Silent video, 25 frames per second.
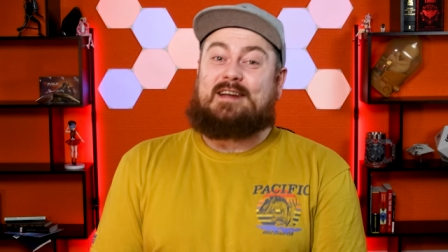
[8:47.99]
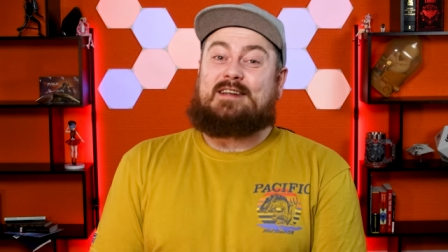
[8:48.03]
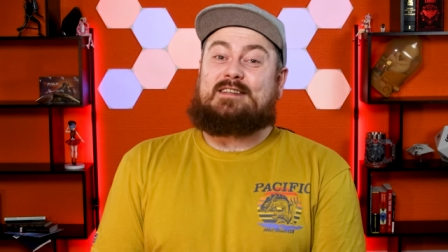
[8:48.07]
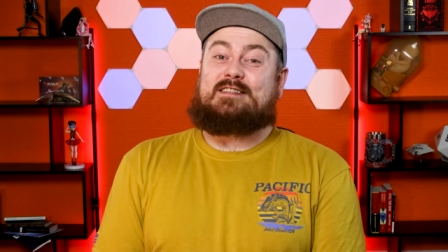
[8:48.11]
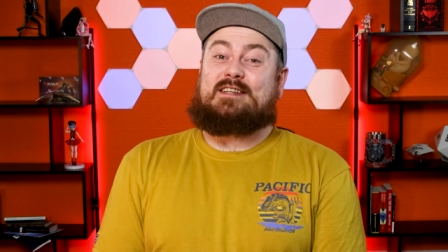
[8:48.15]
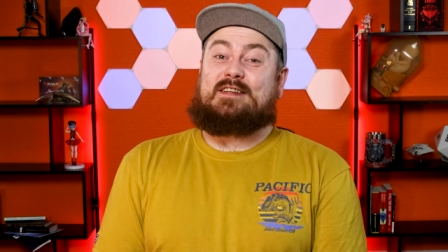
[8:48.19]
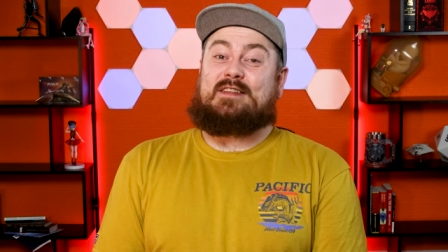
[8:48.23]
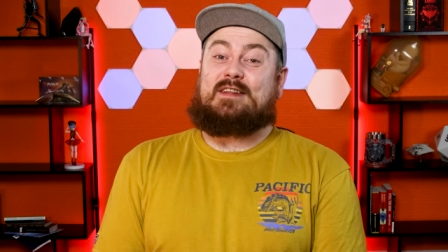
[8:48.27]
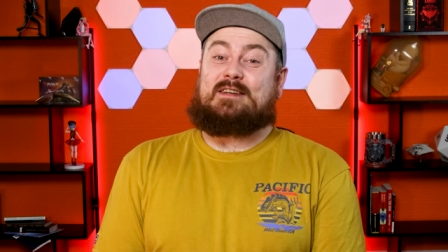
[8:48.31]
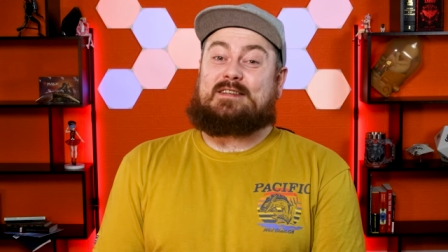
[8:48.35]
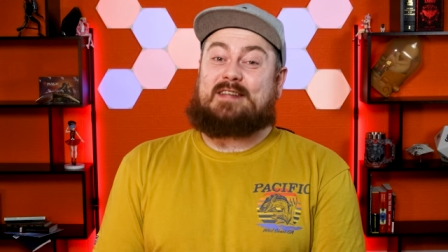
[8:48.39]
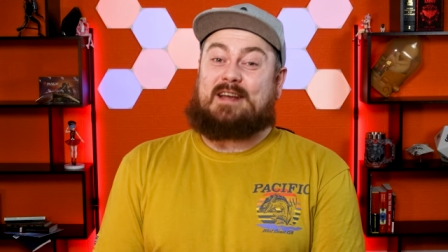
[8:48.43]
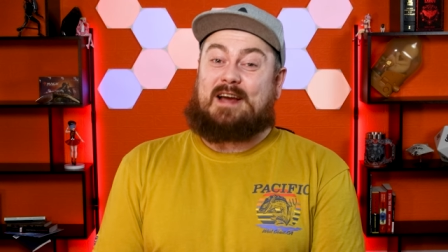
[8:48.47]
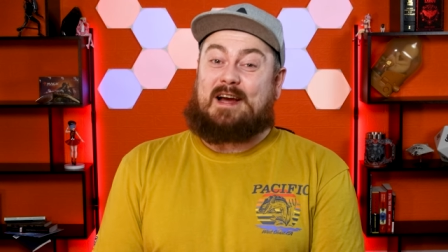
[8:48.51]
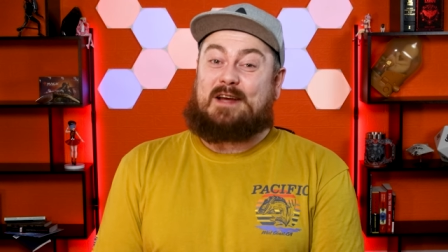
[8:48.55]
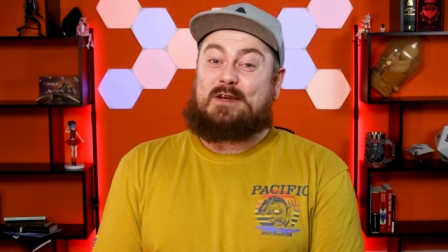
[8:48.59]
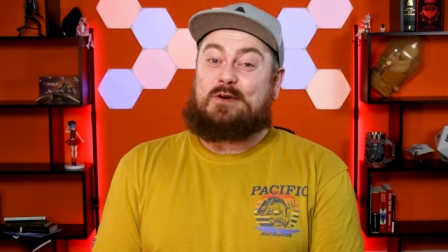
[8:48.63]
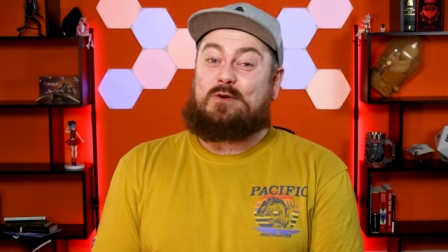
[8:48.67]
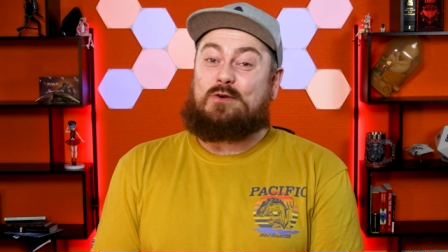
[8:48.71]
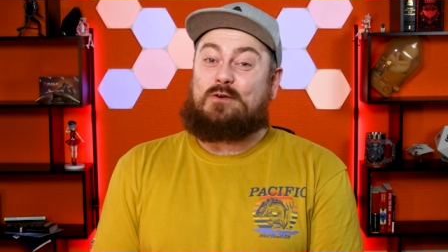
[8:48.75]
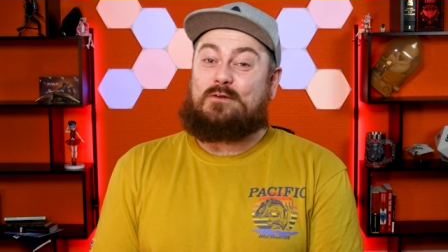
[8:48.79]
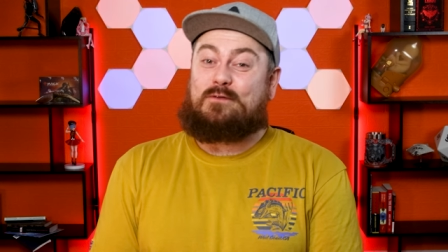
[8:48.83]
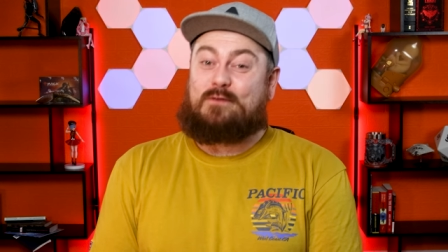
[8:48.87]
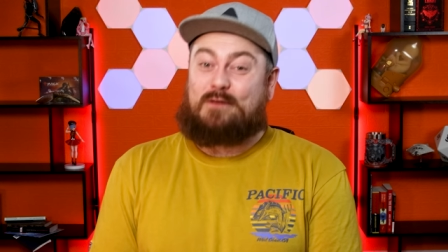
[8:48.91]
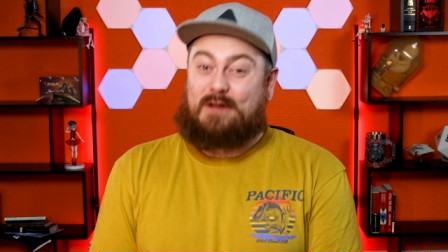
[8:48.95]
to the
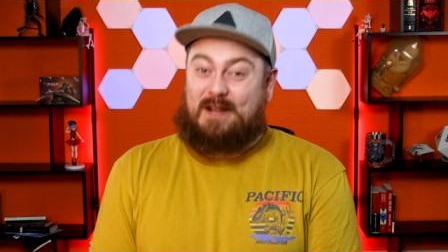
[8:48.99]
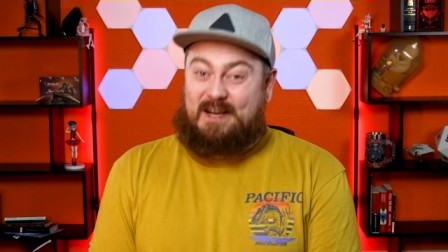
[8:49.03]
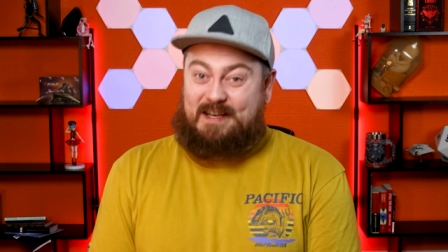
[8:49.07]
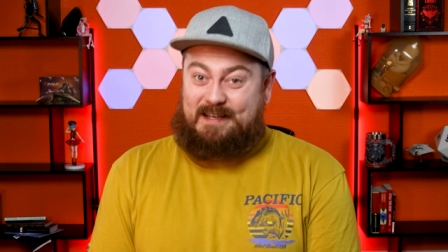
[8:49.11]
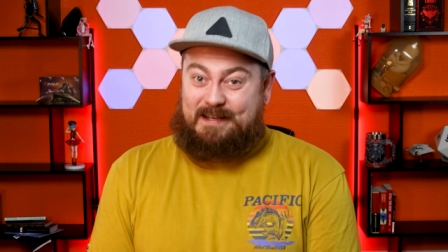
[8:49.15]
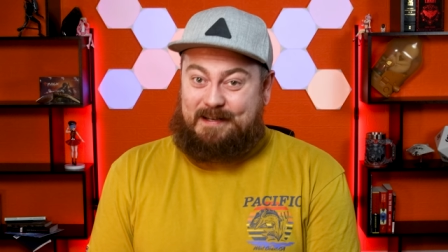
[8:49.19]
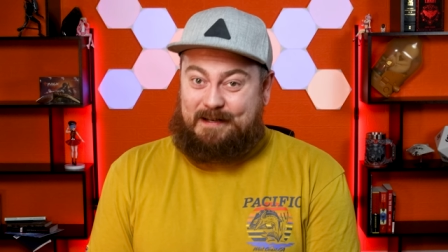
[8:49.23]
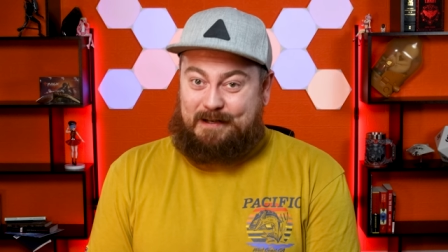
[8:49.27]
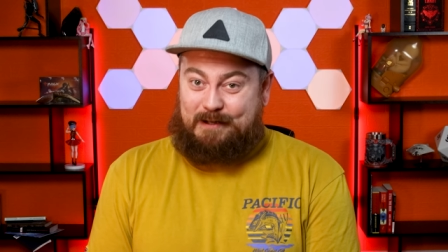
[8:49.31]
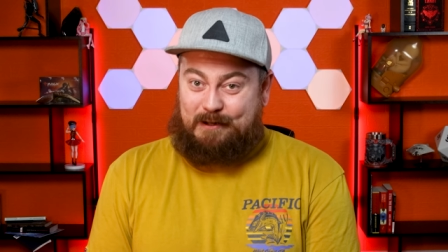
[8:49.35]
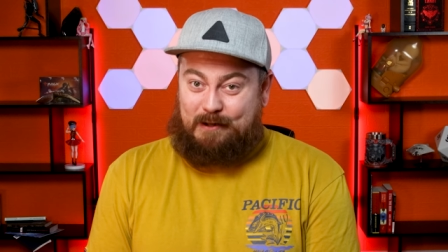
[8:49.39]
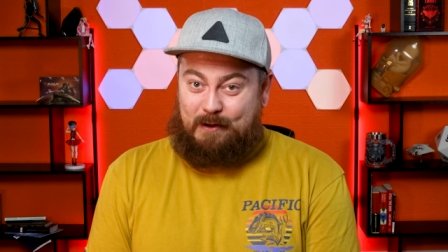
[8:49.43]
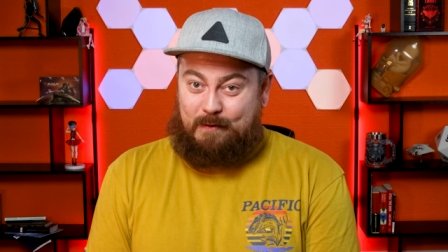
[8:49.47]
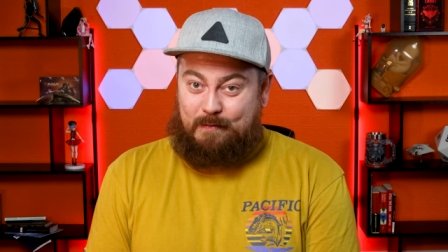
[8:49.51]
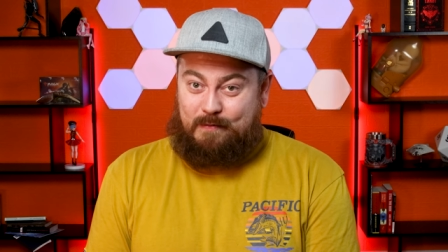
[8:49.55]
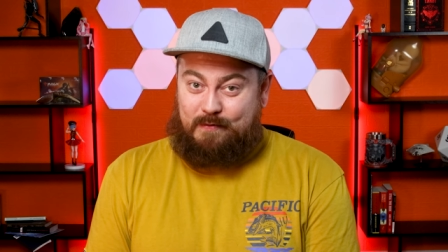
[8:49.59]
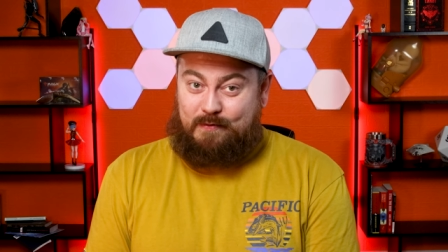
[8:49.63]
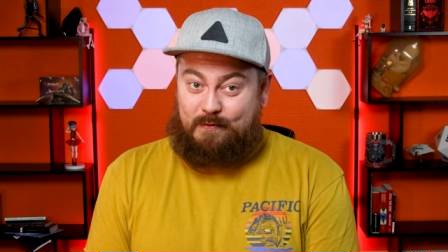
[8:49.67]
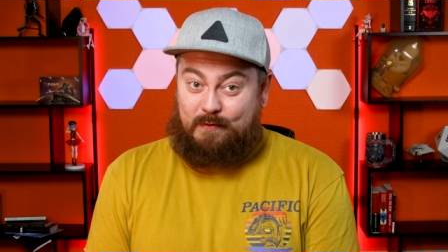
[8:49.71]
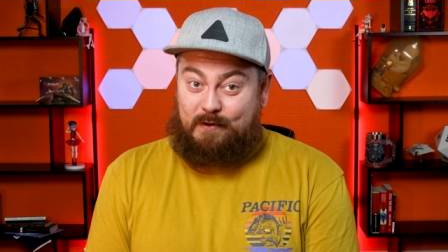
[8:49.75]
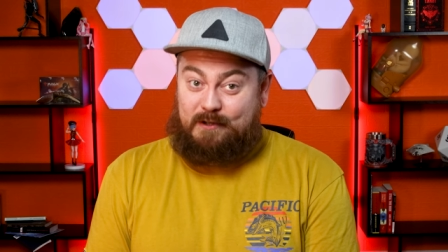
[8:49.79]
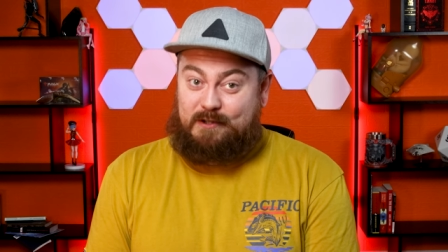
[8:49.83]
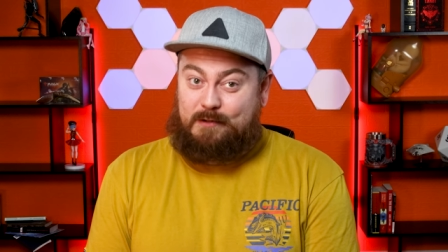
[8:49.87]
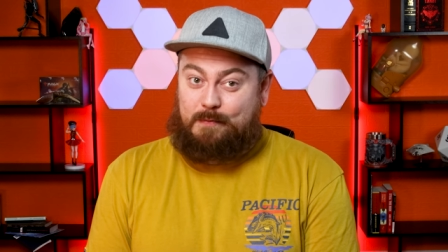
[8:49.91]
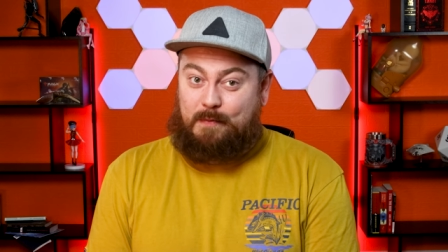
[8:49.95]
Taiyo Flying Club,
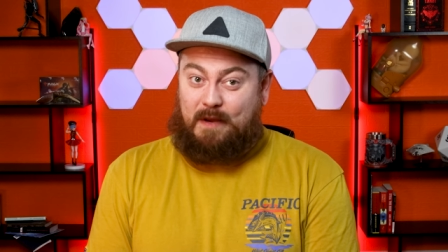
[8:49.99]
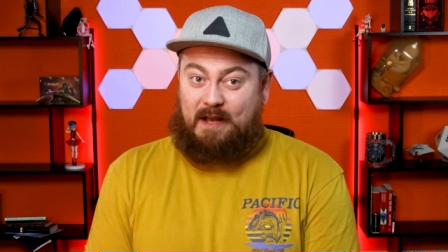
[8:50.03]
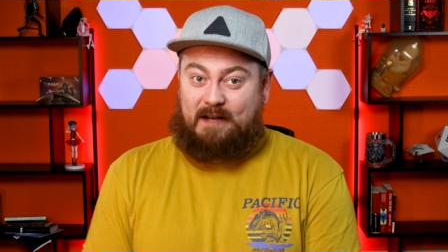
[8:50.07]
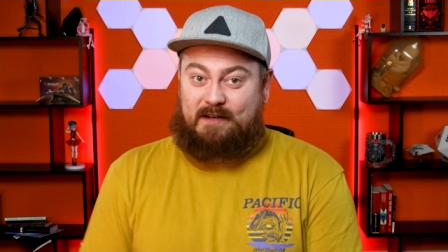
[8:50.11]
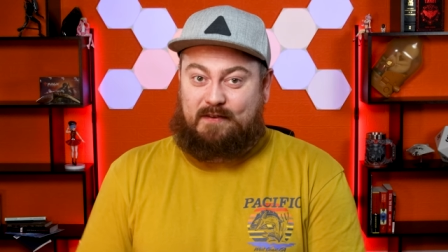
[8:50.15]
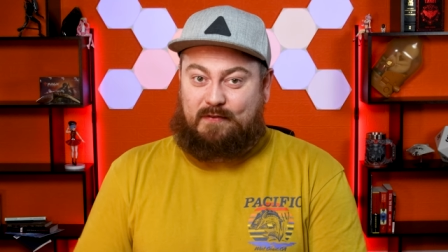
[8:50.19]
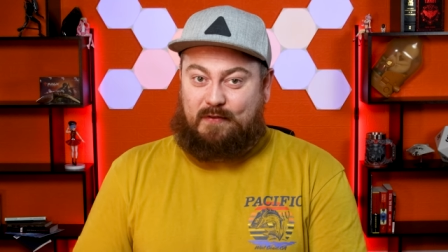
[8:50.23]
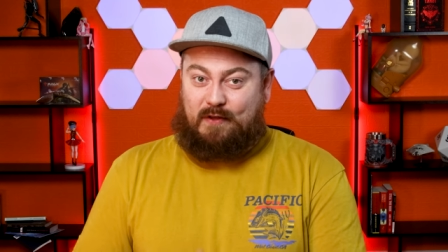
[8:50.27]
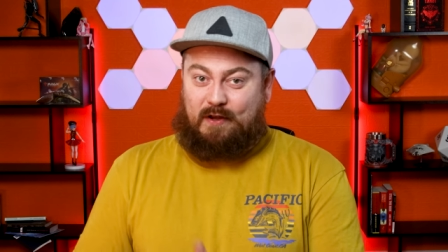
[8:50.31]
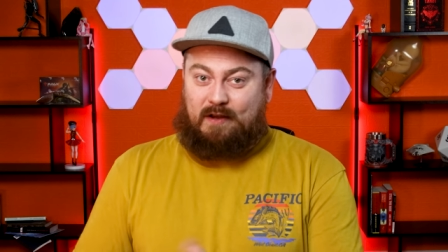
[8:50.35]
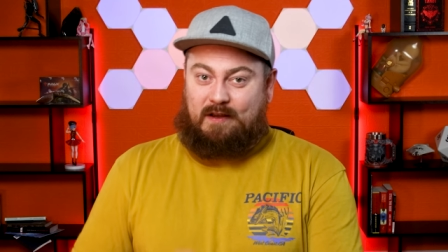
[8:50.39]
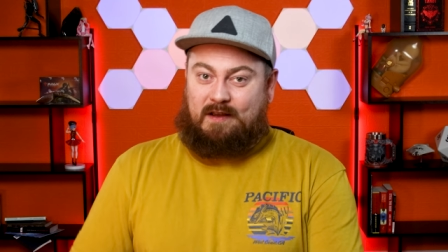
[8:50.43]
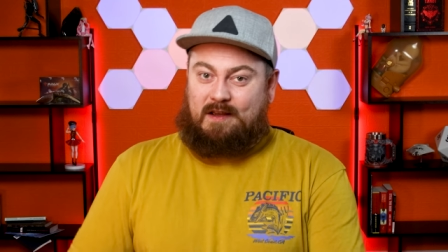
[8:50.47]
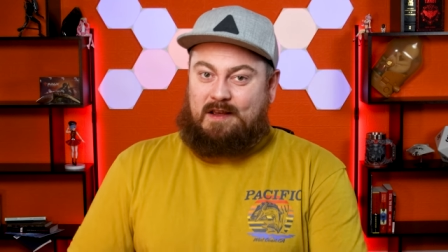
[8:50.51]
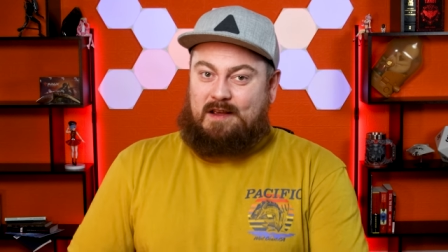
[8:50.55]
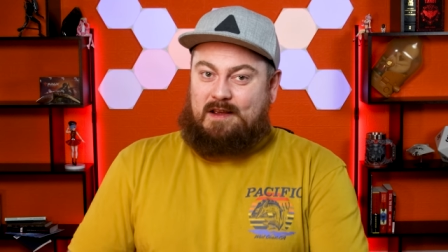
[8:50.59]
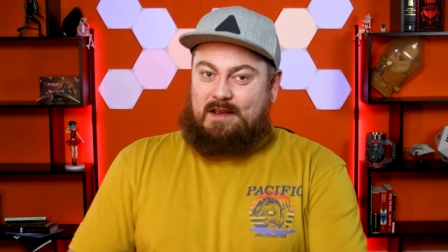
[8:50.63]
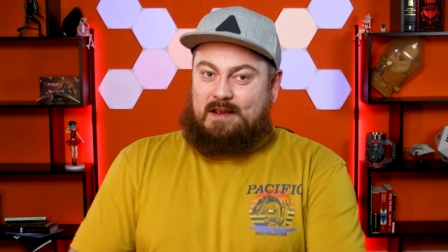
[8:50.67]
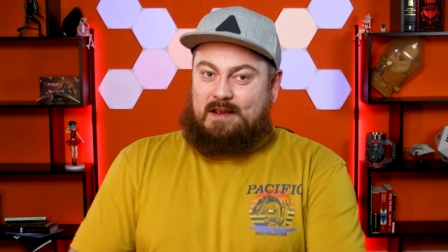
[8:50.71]
which meant that